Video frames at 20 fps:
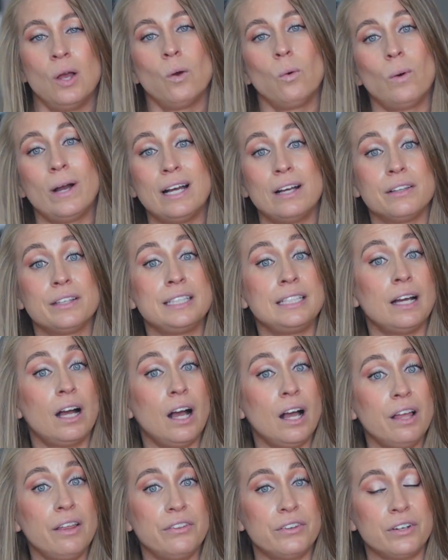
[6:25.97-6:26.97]
while the
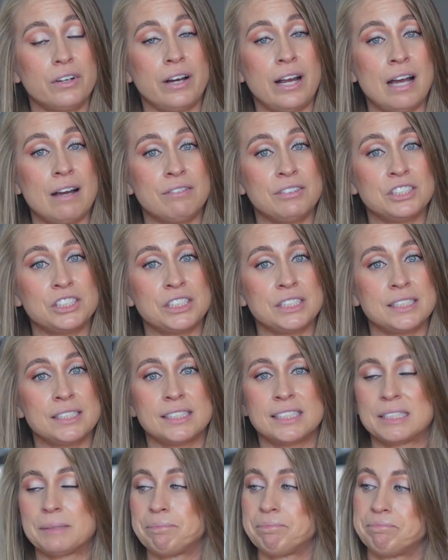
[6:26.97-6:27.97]
other
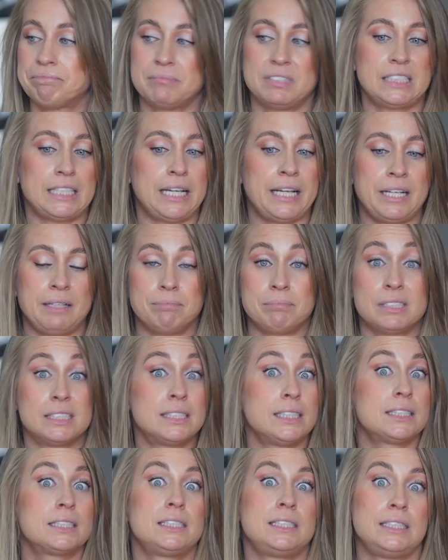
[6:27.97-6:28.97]
averages, say,
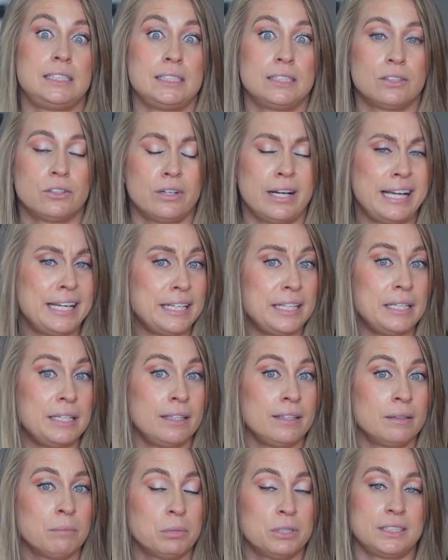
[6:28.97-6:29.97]
60 or
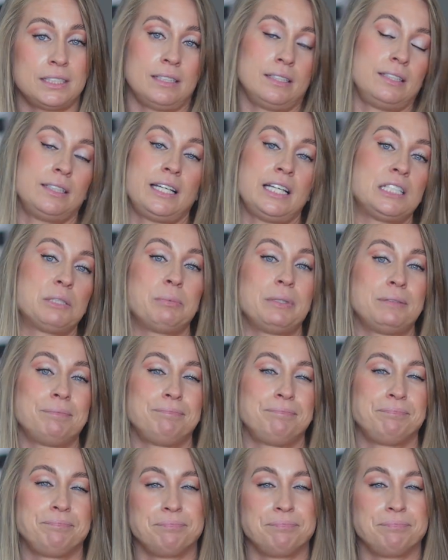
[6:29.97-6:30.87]
80% engagement.